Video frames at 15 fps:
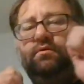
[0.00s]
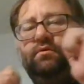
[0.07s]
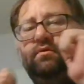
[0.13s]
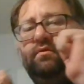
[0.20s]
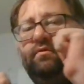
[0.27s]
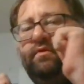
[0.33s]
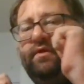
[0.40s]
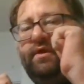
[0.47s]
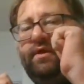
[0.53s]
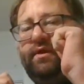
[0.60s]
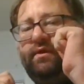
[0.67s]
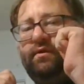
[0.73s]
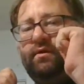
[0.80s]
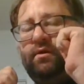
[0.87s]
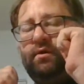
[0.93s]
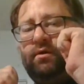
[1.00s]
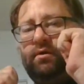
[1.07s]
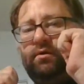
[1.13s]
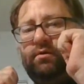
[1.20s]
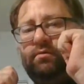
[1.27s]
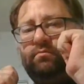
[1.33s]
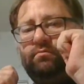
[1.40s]

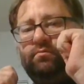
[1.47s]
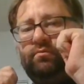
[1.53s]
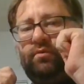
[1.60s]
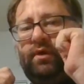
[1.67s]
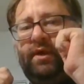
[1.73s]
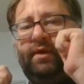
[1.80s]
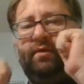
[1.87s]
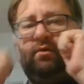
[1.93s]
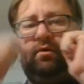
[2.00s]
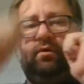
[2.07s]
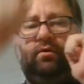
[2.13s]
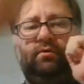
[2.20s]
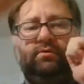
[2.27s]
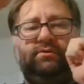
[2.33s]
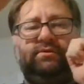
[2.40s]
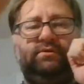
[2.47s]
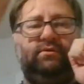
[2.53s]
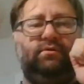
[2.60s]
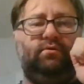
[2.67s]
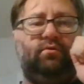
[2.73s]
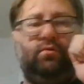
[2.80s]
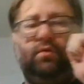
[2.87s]
the right cross,
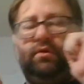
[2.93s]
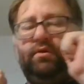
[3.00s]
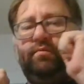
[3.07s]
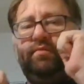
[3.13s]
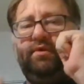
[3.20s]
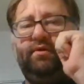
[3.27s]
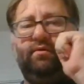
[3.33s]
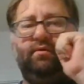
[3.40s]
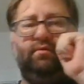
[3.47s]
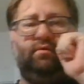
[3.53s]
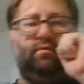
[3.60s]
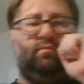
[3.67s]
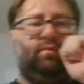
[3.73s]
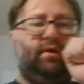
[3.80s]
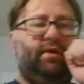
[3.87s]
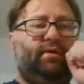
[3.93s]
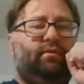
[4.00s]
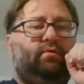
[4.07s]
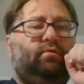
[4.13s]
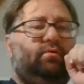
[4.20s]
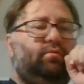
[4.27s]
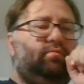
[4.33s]
or it could be a right
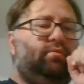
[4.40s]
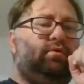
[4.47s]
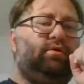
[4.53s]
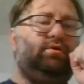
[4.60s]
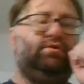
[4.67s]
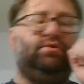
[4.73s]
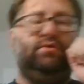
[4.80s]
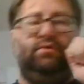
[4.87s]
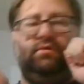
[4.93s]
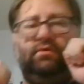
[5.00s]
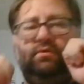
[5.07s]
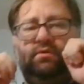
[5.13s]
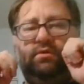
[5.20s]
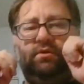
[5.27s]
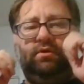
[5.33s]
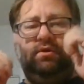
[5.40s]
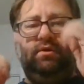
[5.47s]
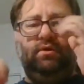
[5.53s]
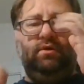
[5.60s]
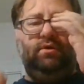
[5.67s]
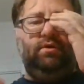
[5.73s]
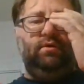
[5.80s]
hook punch.
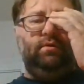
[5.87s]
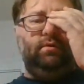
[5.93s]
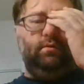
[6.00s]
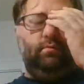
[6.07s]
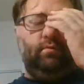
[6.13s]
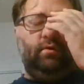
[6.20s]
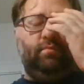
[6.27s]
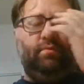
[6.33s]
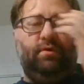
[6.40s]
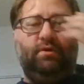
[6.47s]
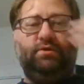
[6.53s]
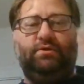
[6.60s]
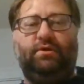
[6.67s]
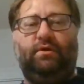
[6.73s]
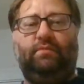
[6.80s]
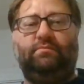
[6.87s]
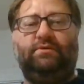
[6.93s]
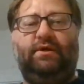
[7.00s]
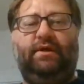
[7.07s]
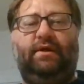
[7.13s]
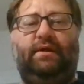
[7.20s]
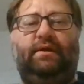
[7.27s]
When a punch comes
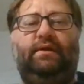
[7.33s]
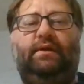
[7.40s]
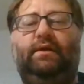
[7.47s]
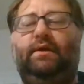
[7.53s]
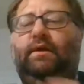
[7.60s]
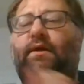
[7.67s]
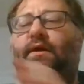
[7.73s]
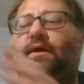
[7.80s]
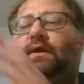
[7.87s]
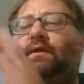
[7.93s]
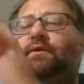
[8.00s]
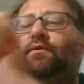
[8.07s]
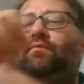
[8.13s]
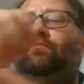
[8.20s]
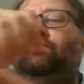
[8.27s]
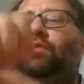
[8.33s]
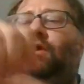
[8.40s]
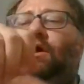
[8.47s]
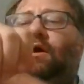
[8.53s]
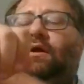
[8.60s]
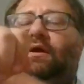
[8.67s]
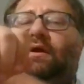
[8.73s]
in and you
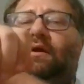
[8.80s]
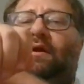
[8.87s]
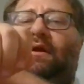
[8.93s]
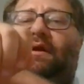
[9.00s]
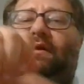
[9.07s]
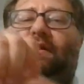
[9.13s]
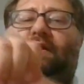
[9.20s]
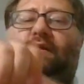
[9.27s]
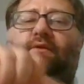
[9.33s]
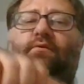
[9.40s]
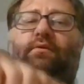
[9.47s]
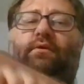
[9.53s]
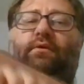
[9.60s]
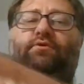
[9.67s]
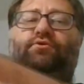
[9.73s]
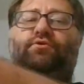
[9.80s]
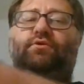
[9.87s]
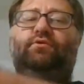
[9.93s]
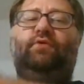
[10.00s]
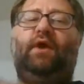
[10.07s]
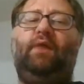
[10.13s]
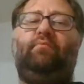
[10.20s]
block it, and you
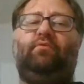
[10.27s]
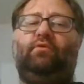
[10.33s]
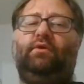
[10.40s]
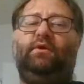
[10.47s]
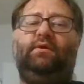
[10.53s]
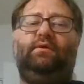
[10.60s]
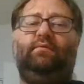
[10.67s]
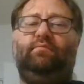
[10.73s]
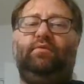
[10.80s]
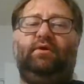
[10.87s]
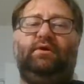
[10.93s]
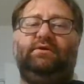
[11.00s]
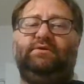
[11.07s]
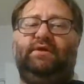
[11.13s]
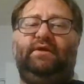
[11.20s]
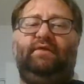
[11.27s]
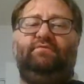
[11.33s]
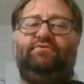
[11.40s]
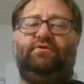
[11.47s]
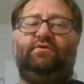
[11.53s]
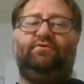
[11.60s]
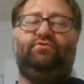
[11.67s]
should grapple it because that
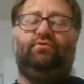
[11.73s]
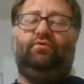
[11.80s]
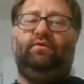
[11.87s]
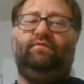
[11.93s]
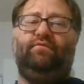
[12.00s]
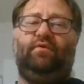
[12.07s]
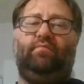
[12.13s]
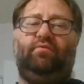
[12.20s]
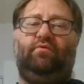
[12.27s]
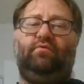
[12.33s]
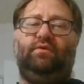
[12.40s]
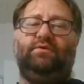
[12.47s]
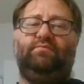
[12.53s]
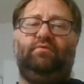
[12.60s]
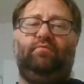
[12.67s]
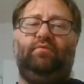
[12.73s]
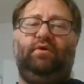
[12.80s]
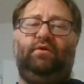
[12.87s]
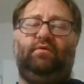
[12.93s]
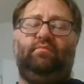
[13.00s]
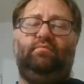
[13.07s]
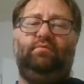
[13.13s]
gives you control of your opponent's
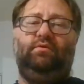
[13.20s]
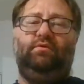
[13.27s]
momentum.